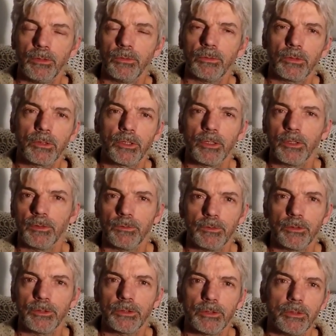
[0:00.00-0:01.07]

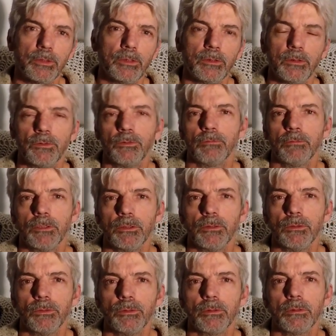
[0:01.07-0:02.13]
organization in this
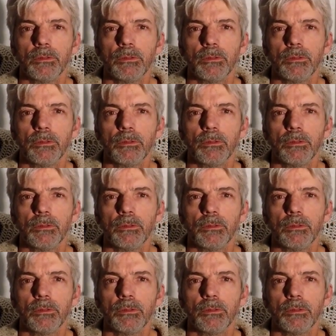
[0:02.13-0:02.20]
world.